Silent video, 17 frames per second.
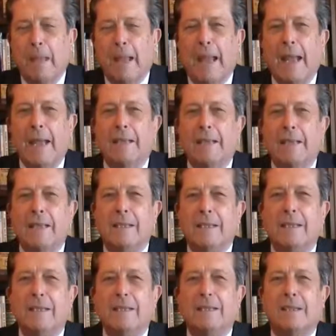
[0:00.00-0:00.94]
And this
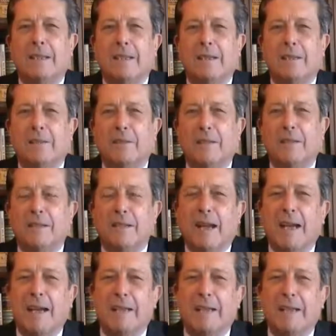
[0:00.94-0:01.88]
is the
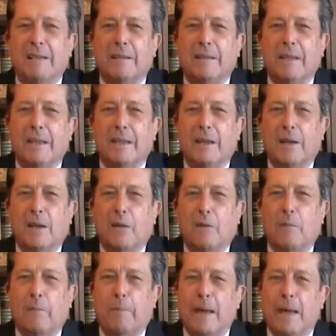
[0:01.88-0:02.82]
design
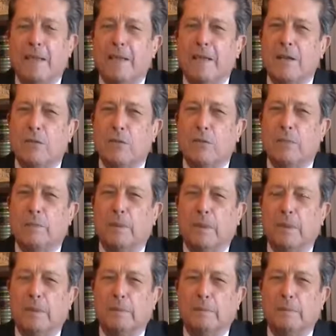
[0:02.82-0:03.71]
of President Roosevelt